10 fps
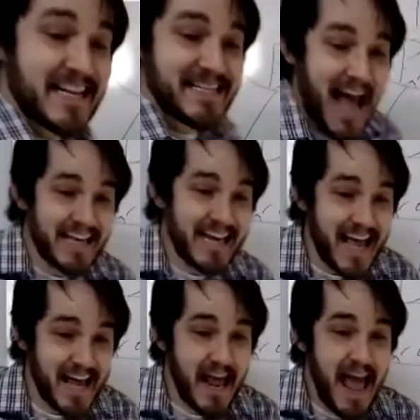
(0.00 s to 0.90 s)
exactly
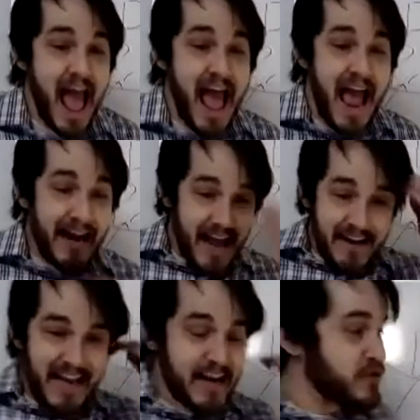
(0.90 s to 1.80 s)
it. And
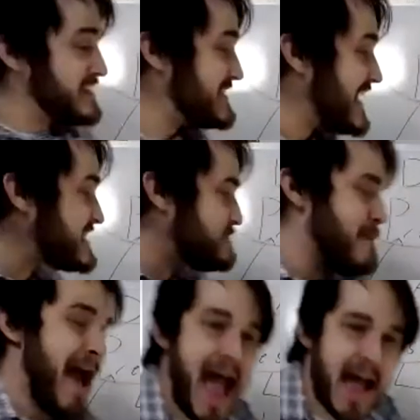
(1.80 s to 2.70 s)
as Anna Marie says, it's
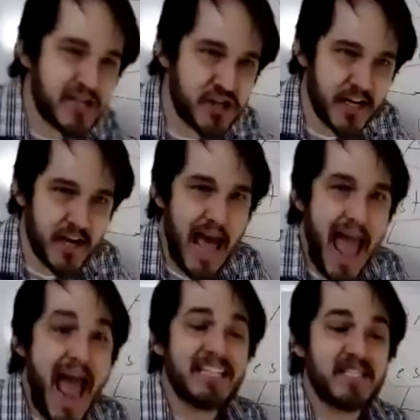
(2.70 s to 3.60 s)
passion.
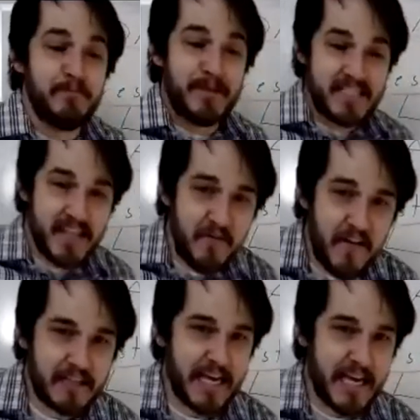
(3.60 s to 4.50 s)
And
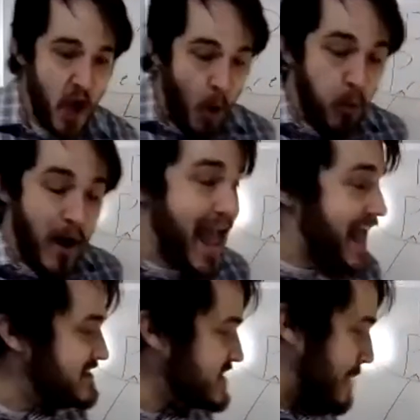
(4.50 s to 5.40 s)
specifically, what
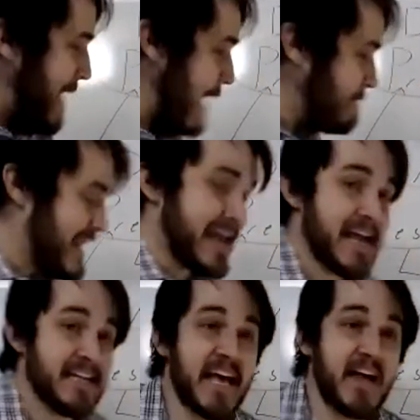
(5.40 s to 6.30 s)
ends up happening
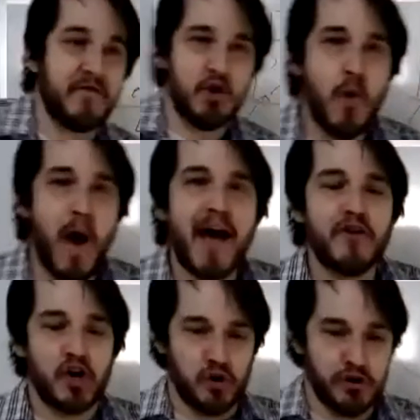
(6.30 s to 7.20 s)
is if you have
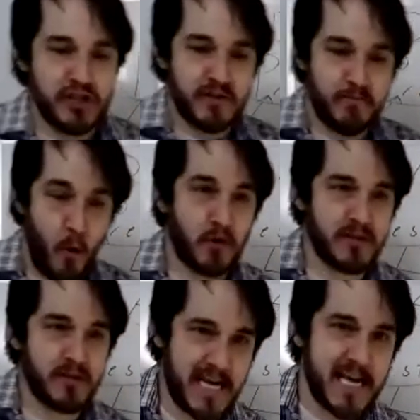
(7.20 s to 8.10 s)
a good
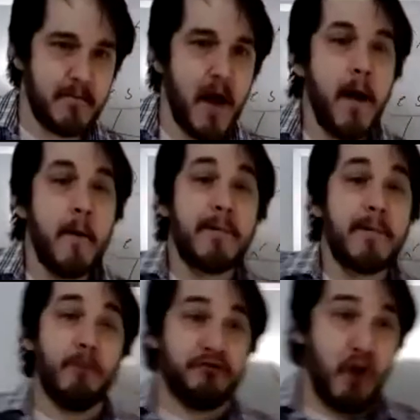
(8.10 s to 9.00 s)
sports team,
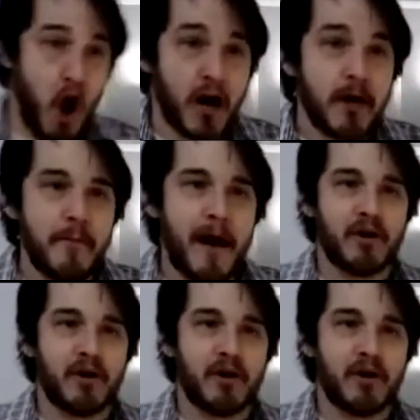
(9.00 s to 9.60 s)
people talk about